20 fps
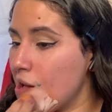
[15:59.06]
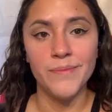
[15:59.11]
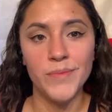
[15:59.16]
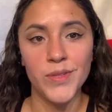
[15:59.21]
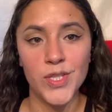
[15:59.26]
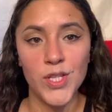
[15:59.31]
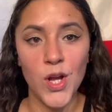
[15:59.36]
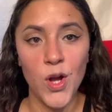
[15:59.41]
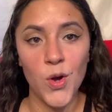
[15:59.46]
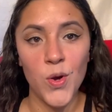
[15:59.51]

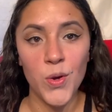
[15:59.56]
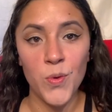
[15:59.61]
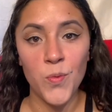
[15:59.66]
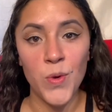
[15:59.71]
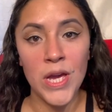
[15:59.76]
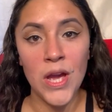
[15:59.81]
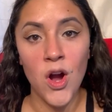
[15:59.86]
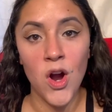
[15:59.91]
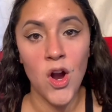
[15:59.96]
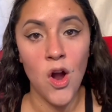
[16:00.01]
So
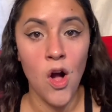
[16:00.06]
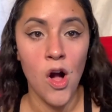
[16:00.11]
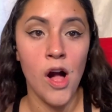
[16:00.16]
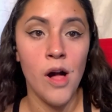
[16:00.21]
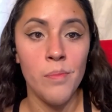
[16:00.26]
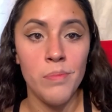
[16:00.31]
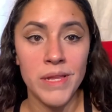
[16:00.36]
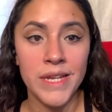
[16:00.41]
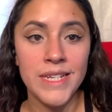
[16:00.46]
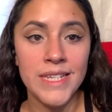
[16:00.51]
we are
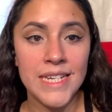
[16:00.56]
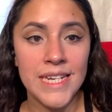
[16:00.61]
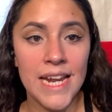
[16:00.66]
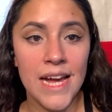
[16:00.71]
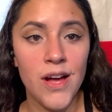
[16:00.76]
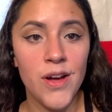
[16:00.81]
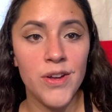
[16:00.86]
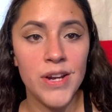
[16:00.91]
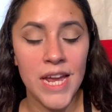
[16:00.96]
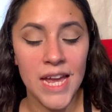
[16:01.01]
all blended
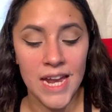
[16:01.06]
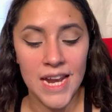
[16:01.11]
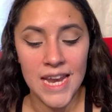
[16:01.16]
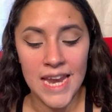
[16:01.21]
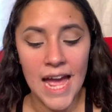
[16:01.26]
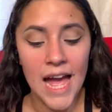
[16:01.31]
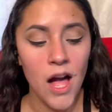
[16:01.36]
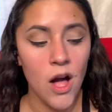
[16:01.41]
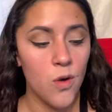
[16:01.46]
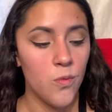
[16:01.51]
out, and
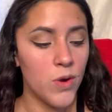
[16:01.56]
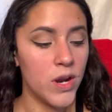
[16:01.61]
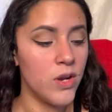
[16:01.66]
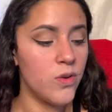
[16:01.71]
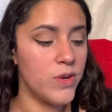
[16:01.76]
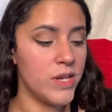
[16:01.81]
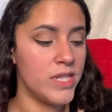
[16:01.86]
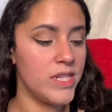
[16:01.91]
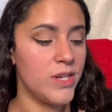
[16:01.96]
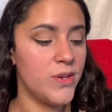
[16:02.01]
now we're
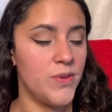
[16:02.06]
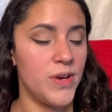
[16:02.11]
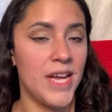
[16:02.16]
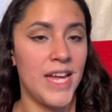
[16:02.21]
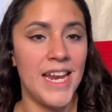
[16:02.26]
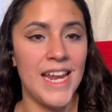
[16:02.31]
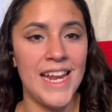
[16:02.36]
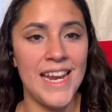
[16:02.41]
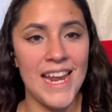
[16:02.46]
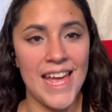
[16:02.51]
going to go
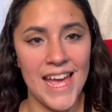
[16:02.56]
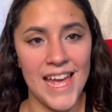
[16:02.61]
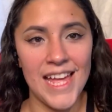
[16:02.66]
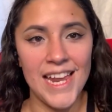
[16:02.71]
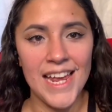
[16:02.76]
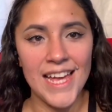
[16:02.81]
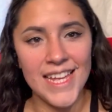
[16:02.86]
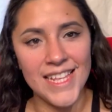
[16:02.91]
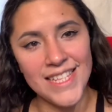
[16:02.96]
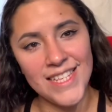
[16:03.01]
ahead and
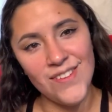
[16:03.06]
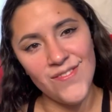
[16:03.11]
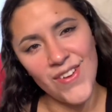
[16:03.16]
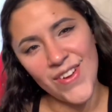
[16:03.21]
head into